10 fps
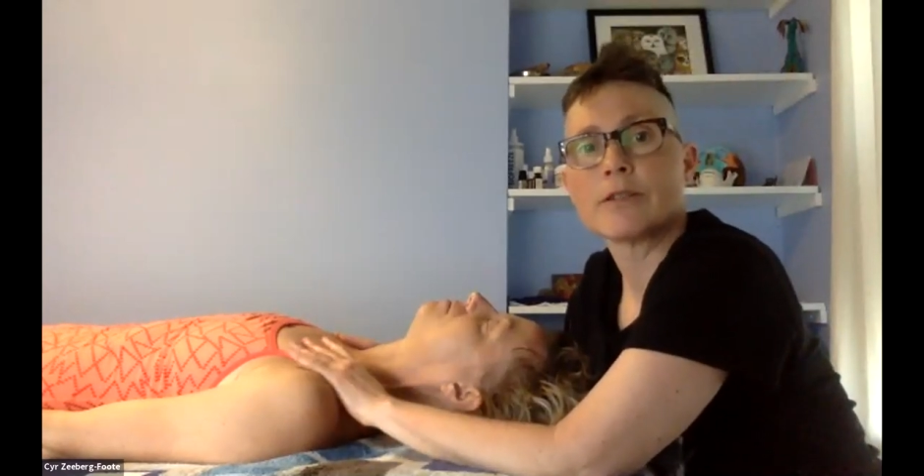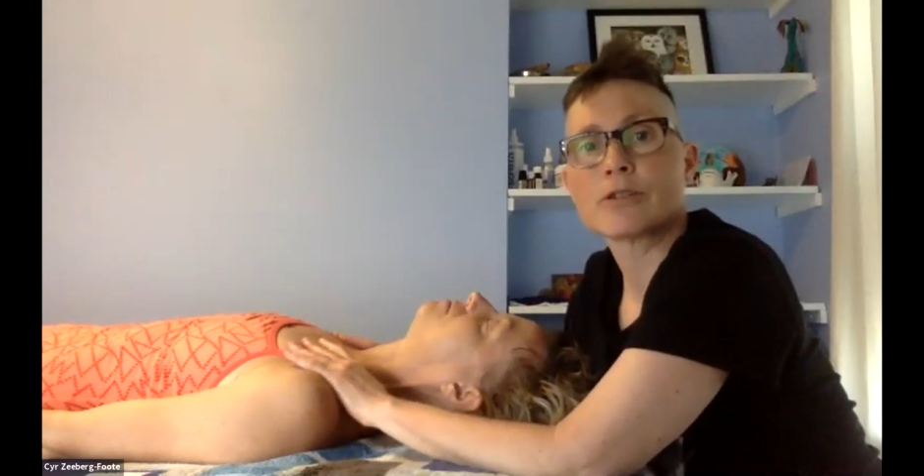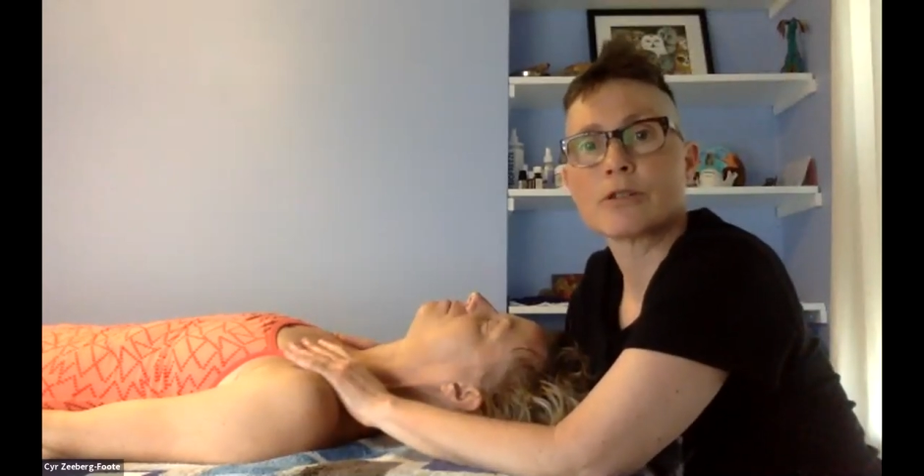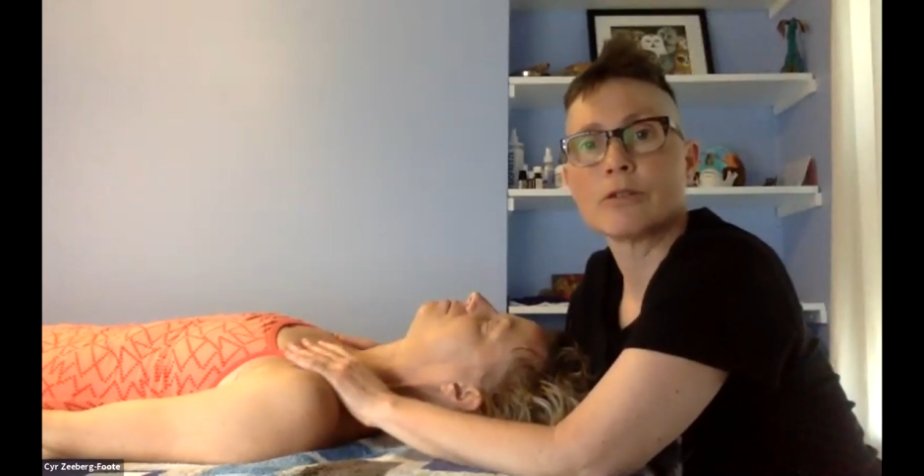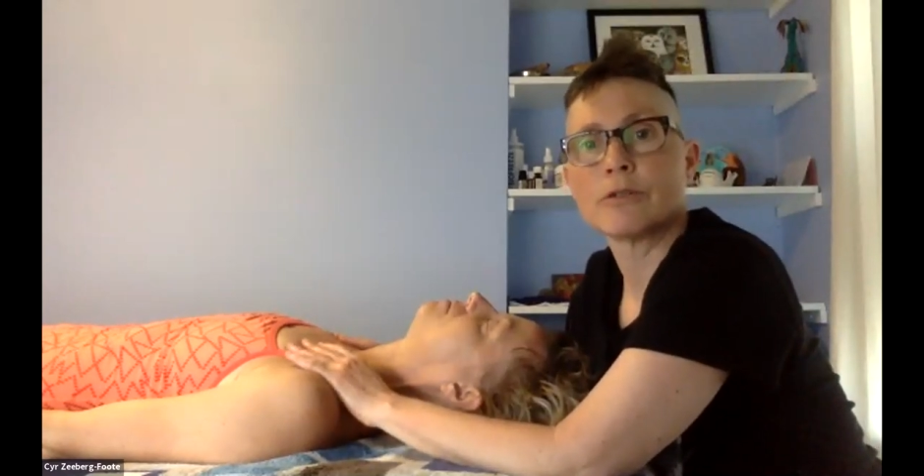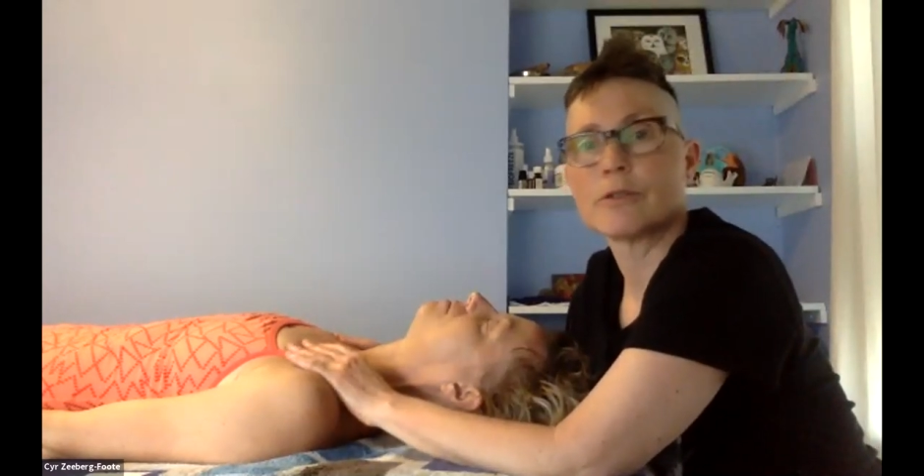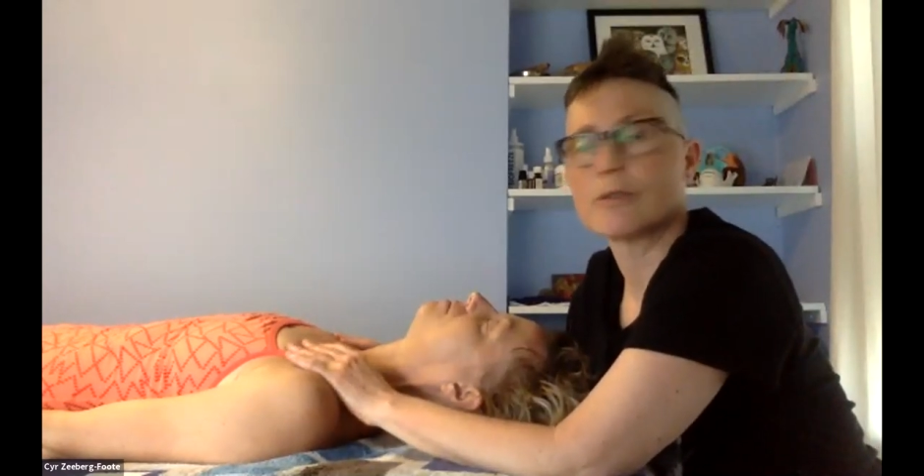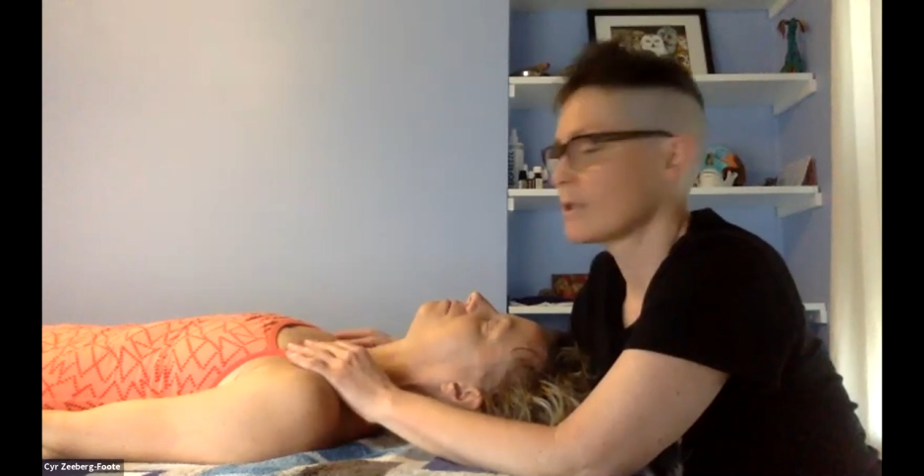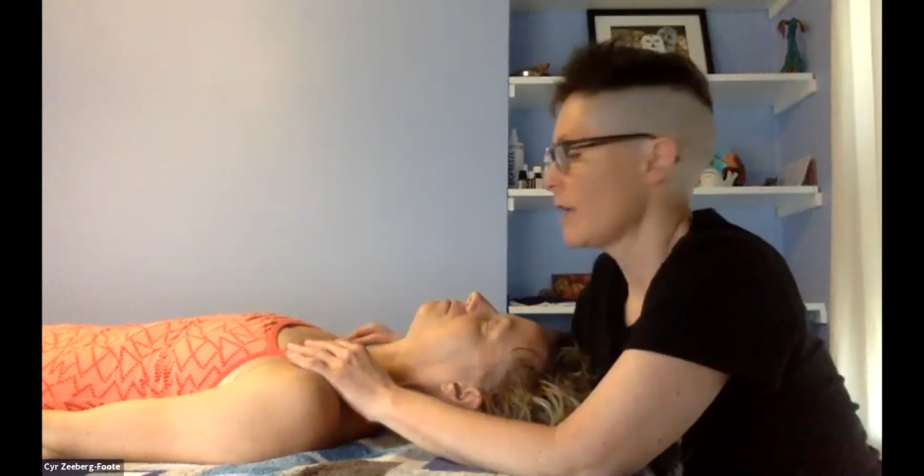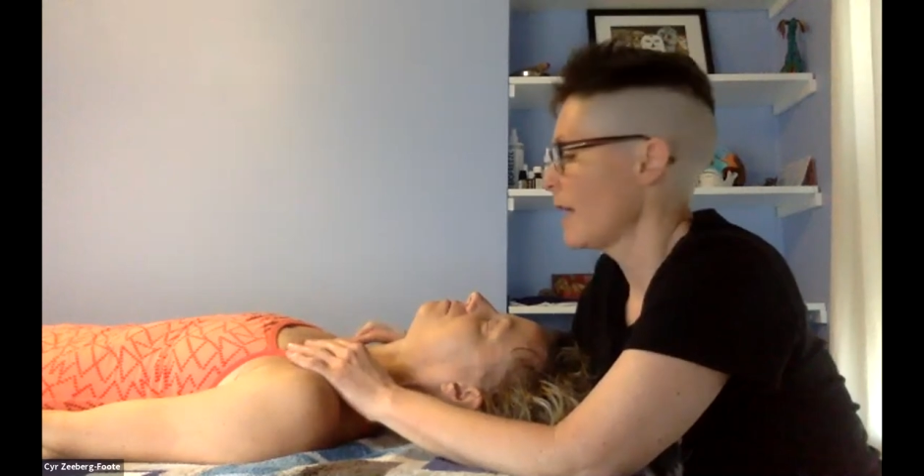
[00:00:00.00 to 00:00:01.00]

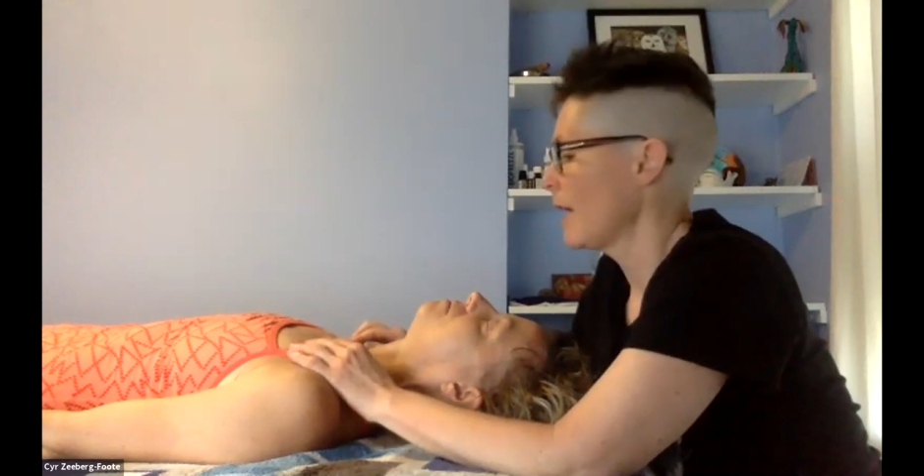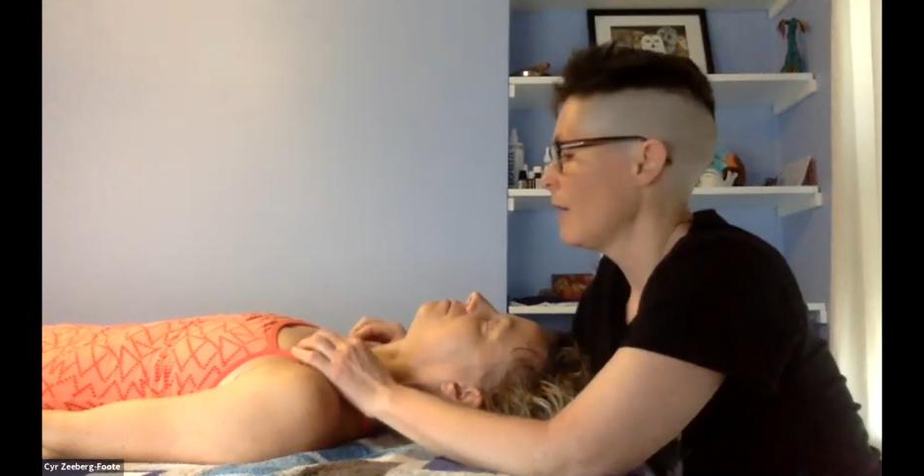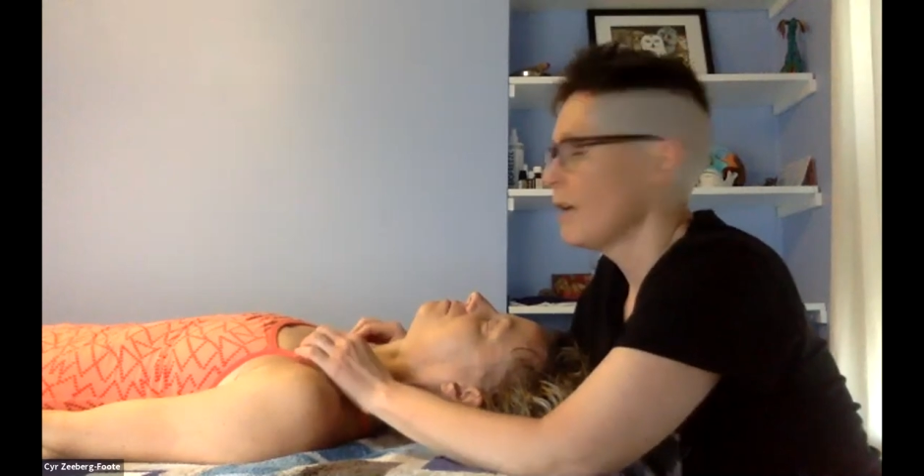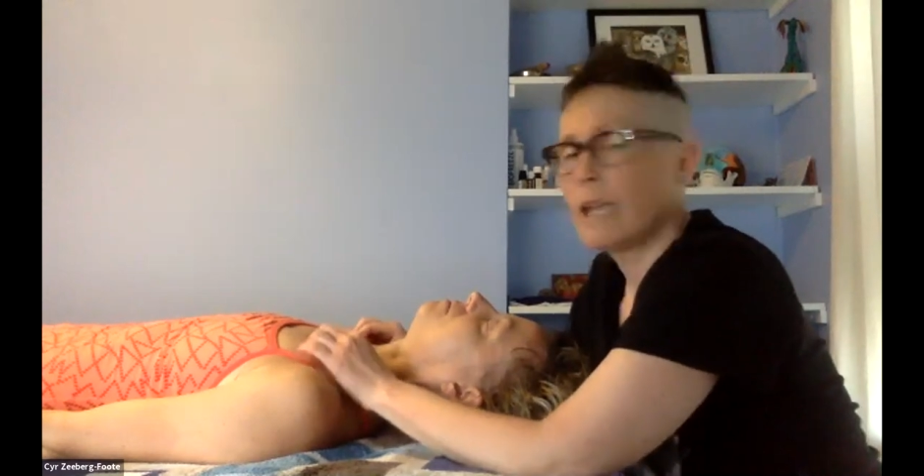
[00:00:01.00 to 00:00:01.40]
shoulders now.